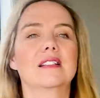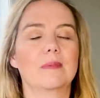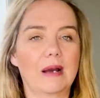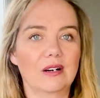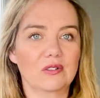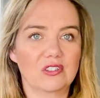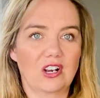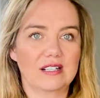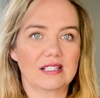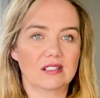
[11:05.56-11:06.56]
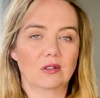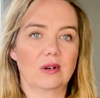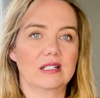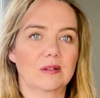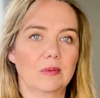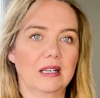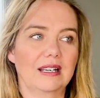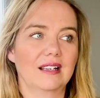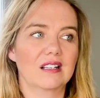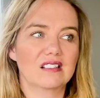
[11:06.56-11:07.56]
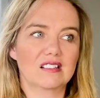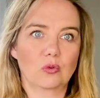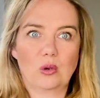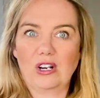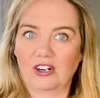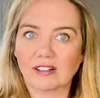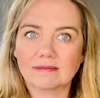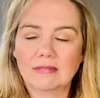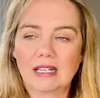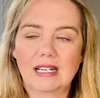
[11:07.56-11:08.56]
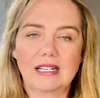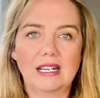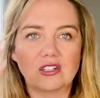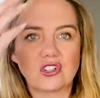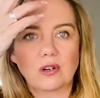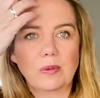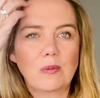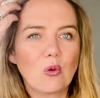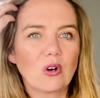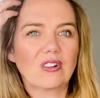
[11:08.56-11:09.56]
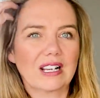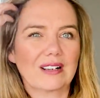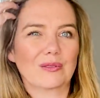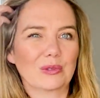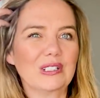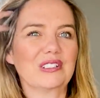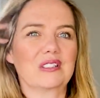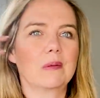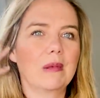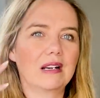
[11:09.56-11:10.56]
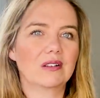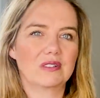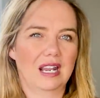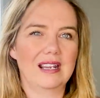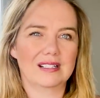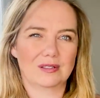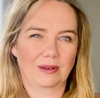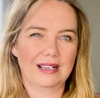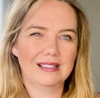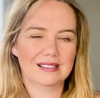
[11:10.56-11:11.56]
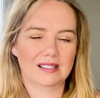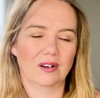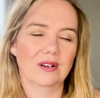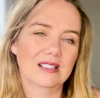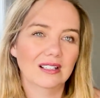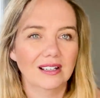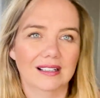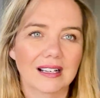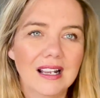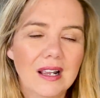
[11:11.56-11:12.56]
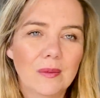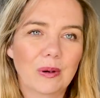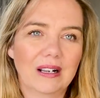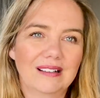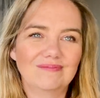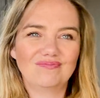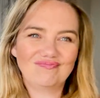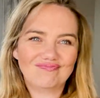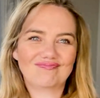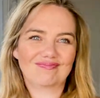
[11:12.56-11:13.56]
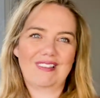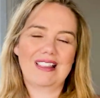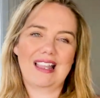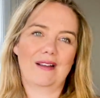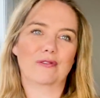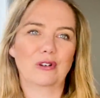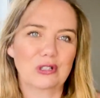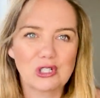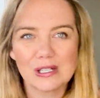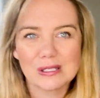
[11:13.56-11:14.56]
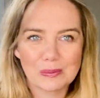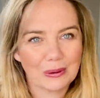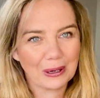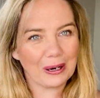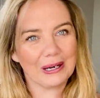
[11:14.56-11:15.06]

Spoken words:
tomato sauce is going to be sweeter in nature, but more like a real tomato taste, right? So it's good, but not for a cheeseburger.